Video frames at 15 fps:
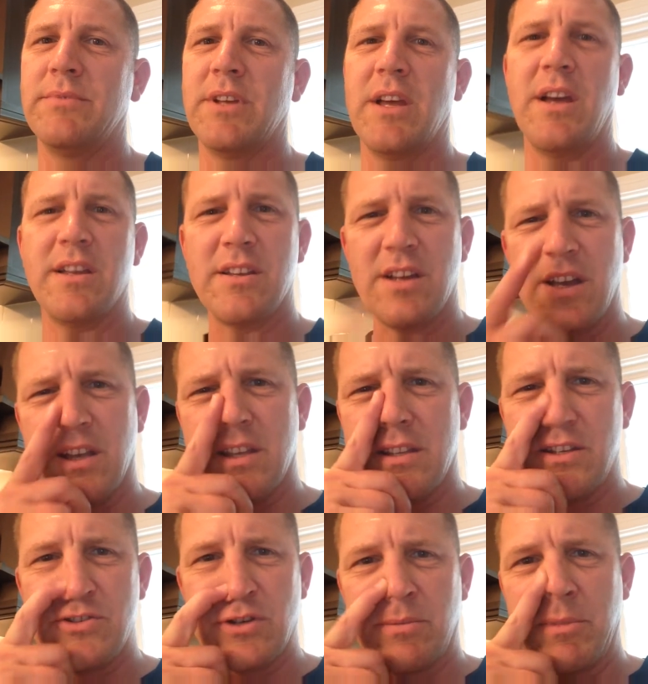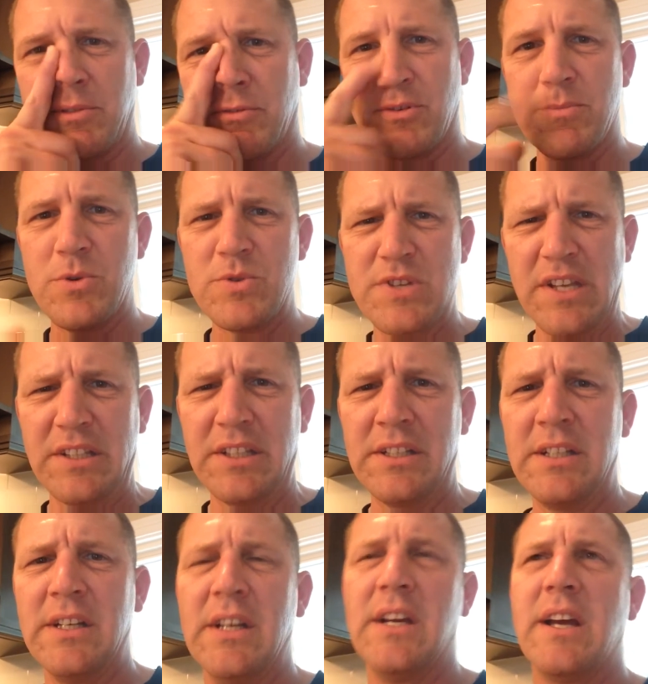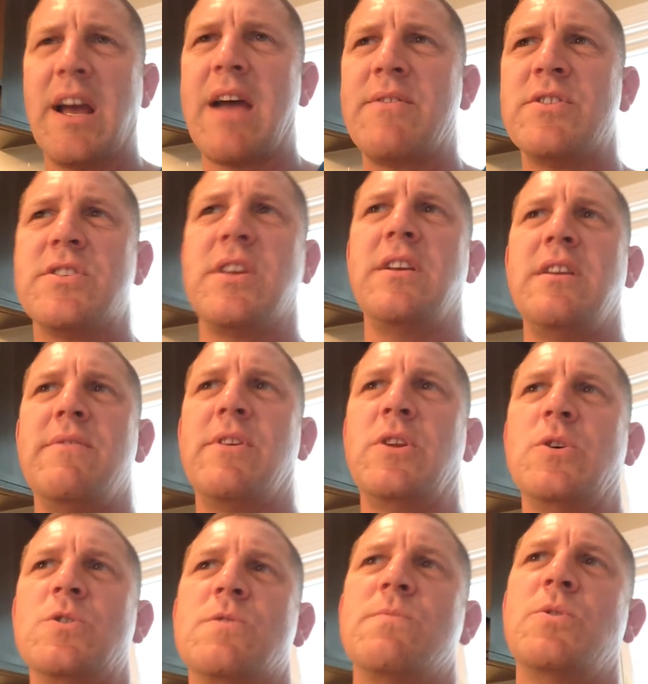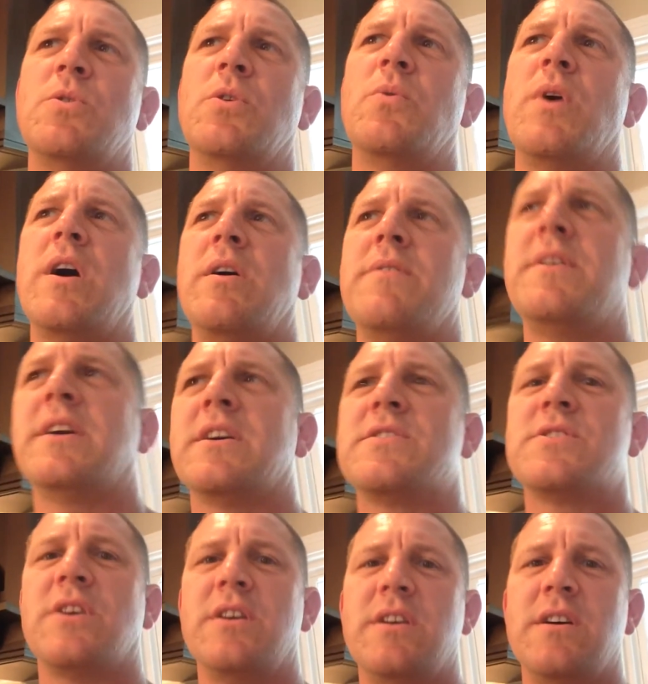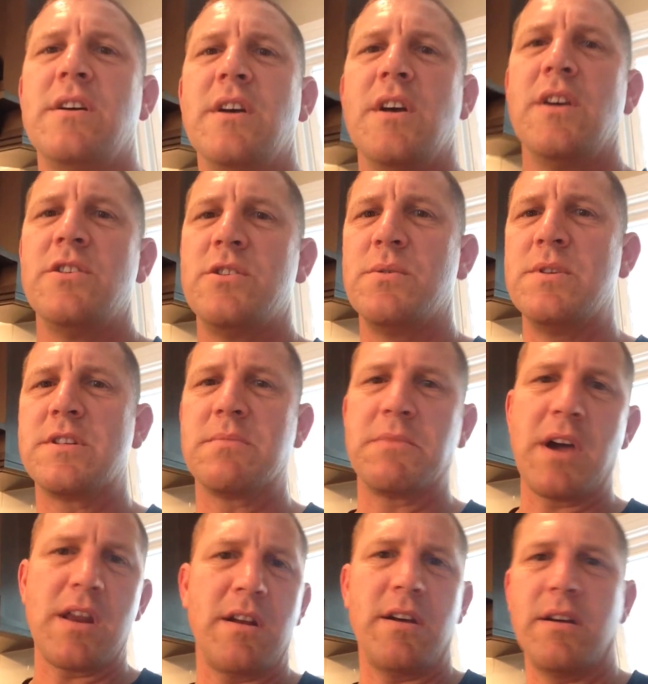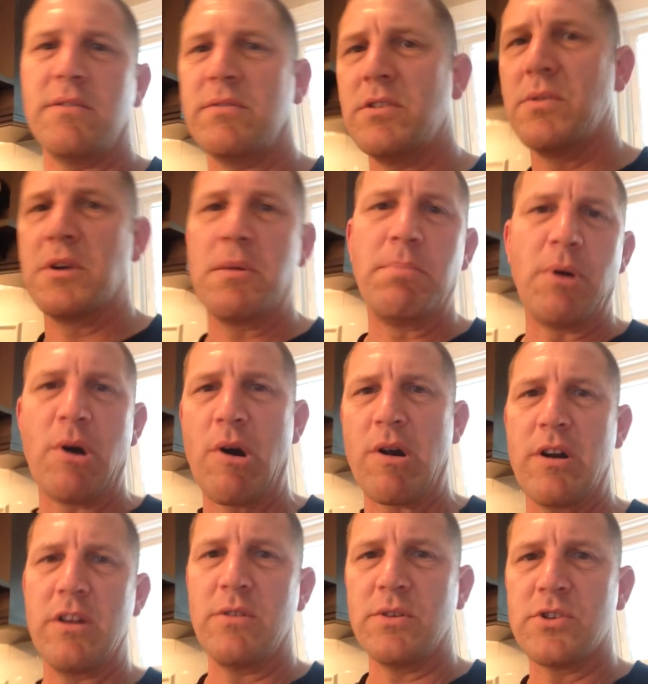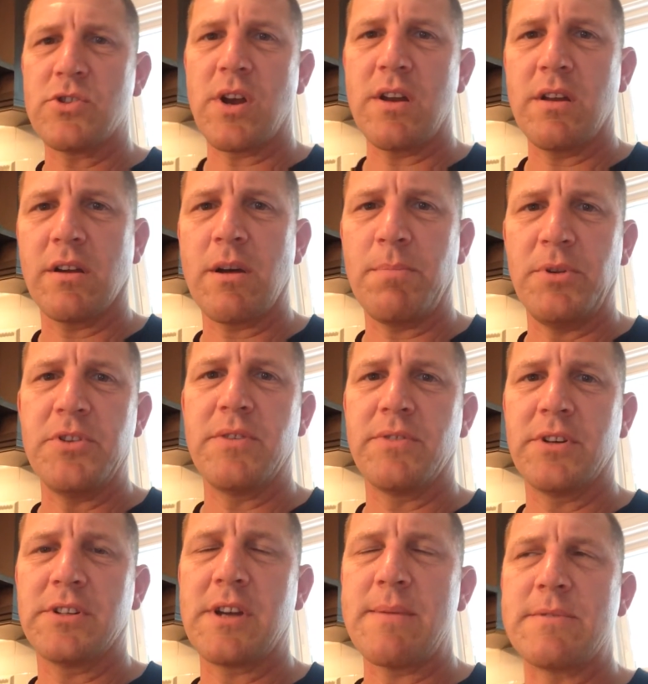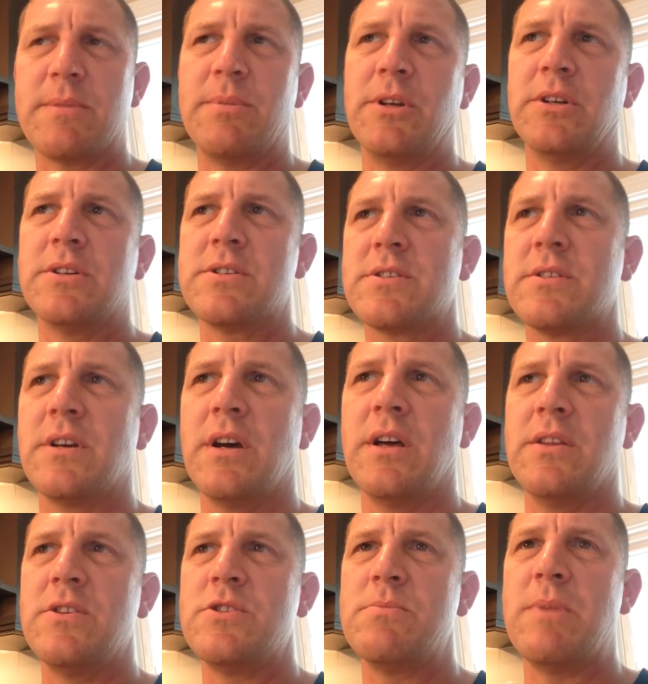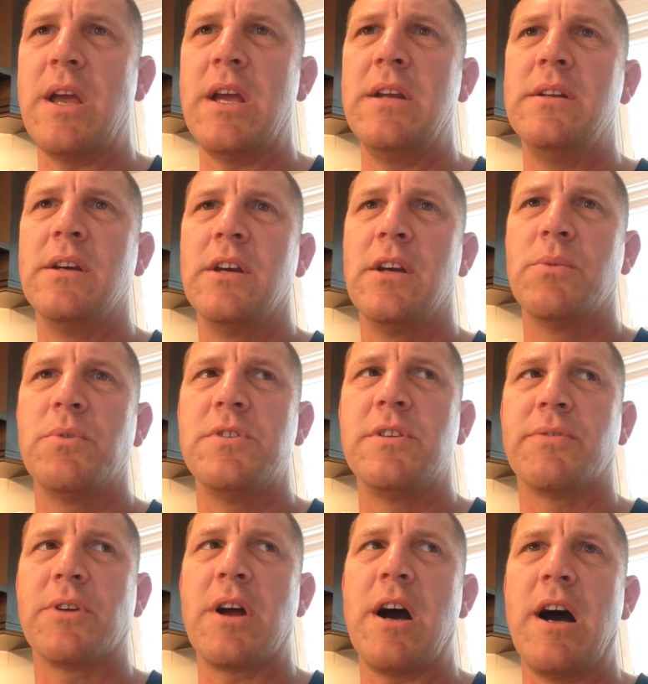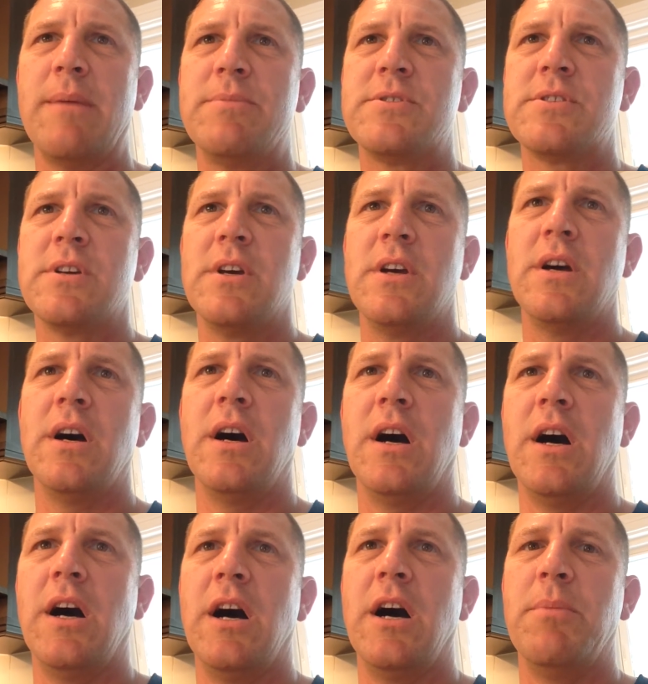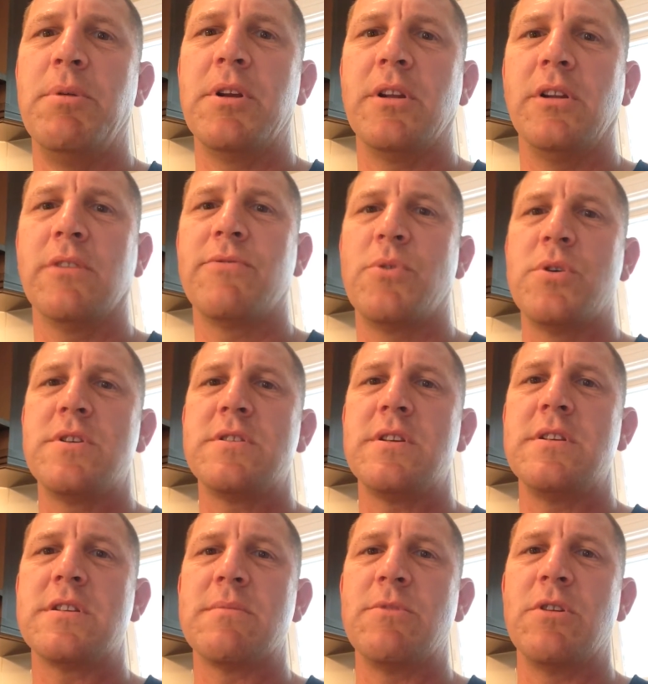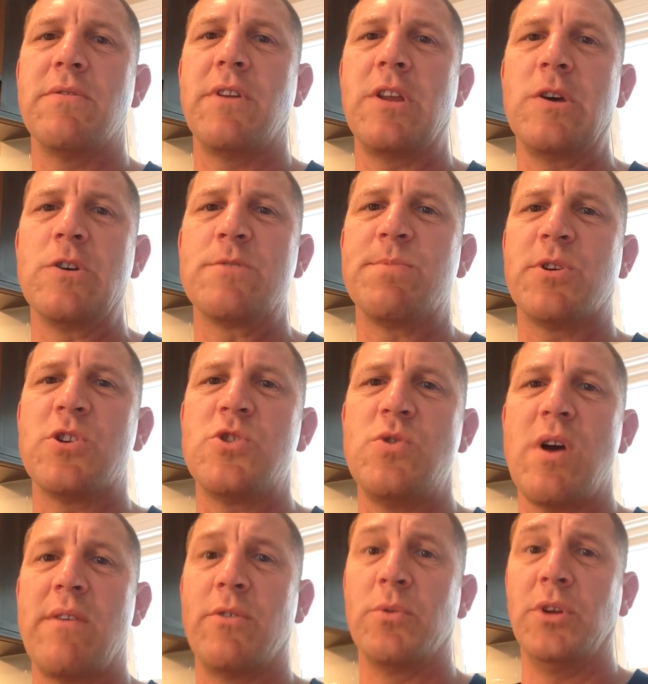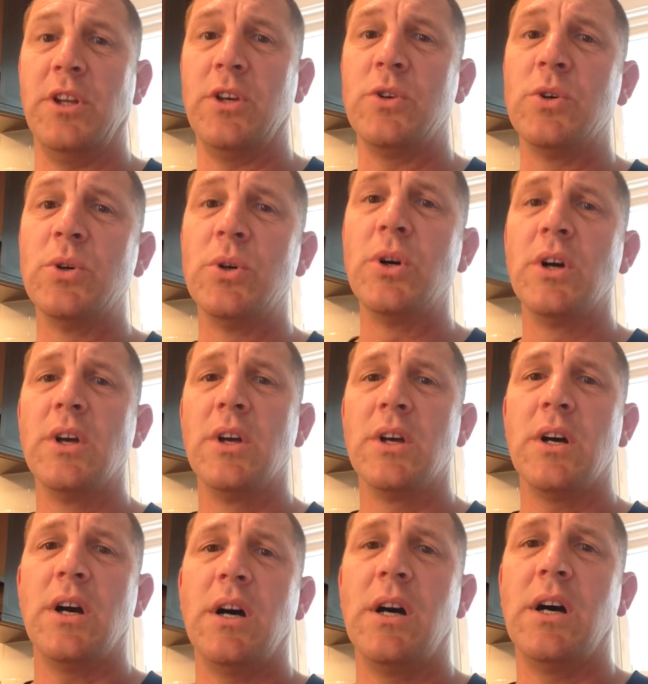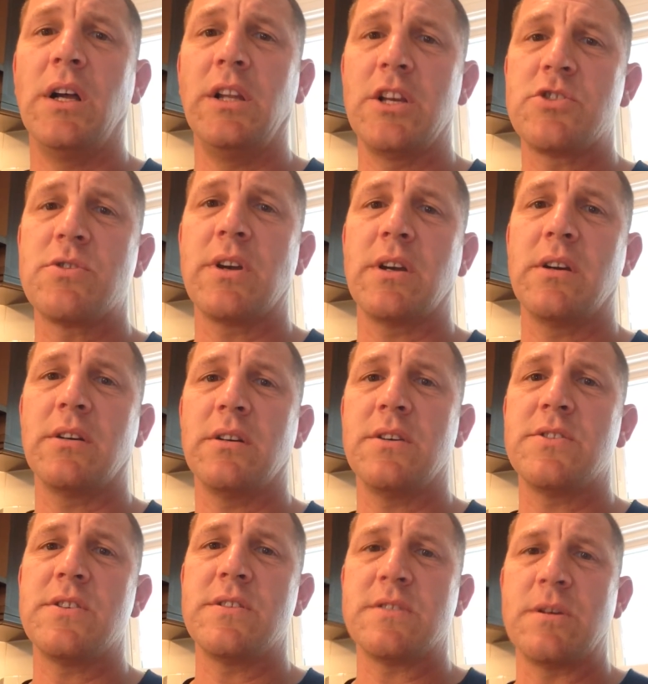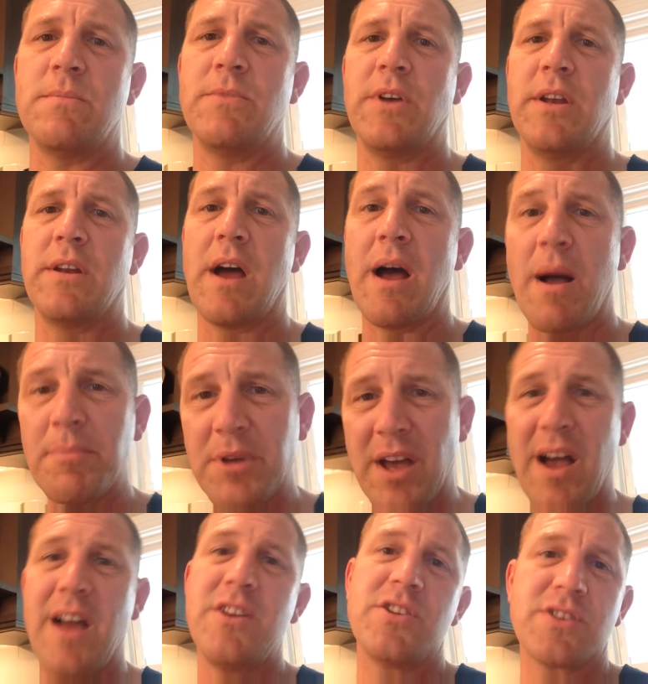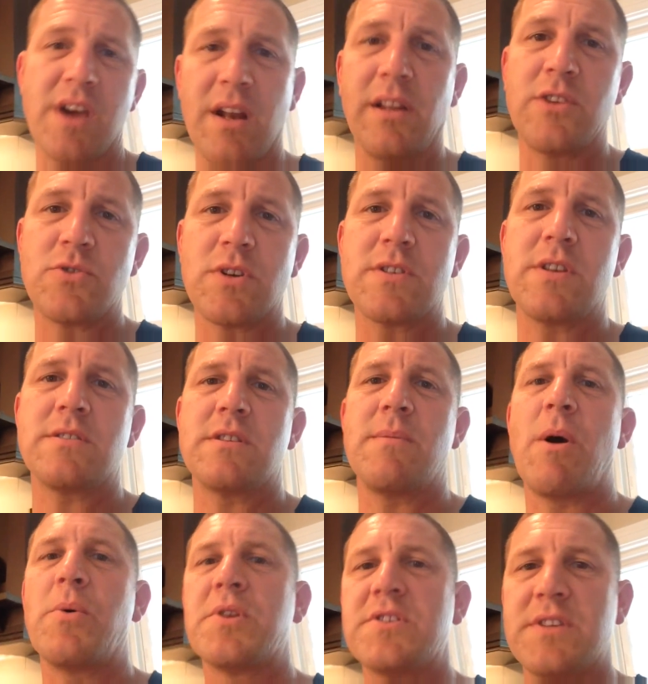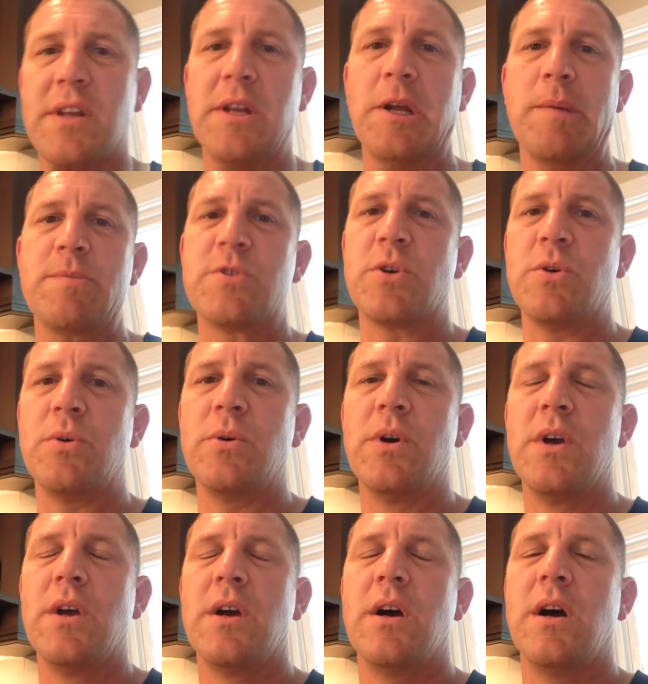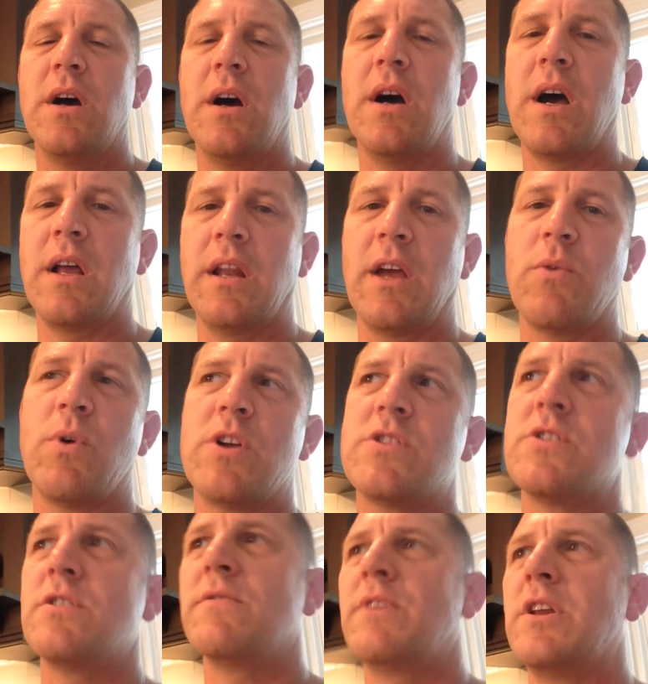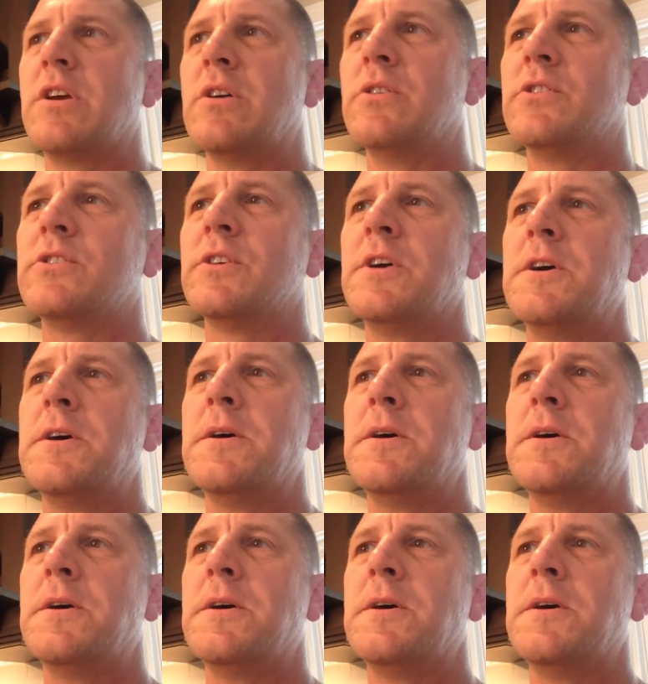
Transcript: yeah, gentleman from New Zealand haven't seen any videos from you in a while. I think I saw you doing some kind of you were in a bar and you were trying a couple of different types of beers uh, that you made with different hops. Uh, but look forward to seeing some of your videos because you have a really cool uh, electric system that I'm I just got electric system. I want to set it up, so uh, I like watching your videos.